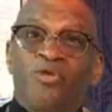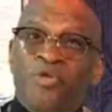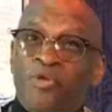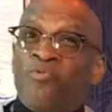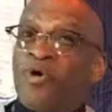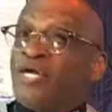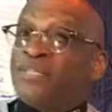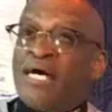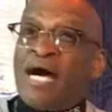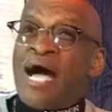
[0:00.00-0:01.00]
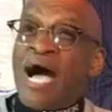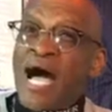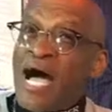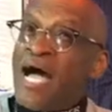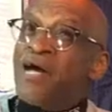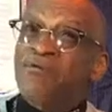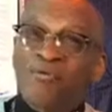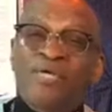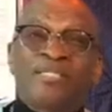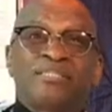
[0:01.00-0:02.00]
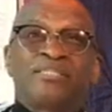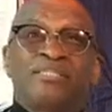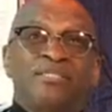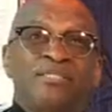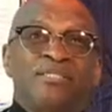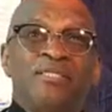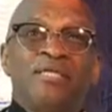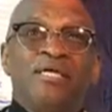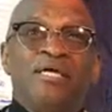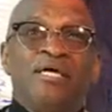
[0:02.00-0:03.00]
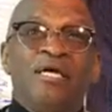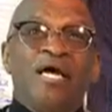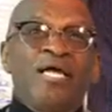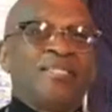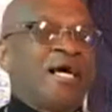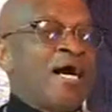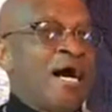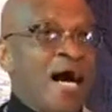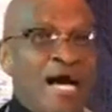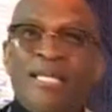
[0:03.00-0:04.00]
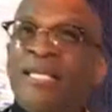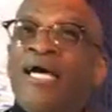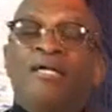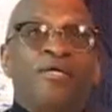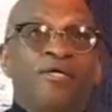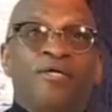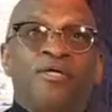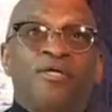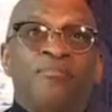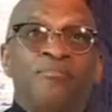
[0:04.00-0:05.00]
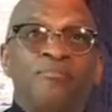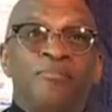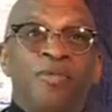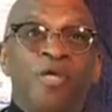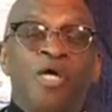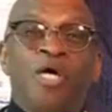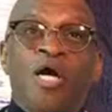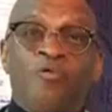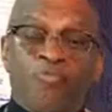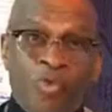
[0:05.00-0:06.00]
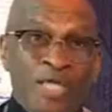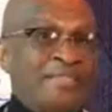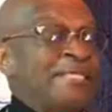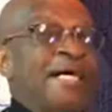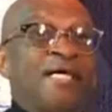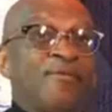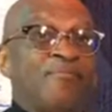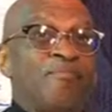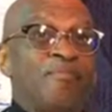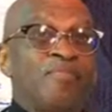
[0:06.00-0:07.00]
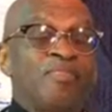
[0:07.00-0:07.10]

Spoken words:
you run the high risk and the high likelihood of one time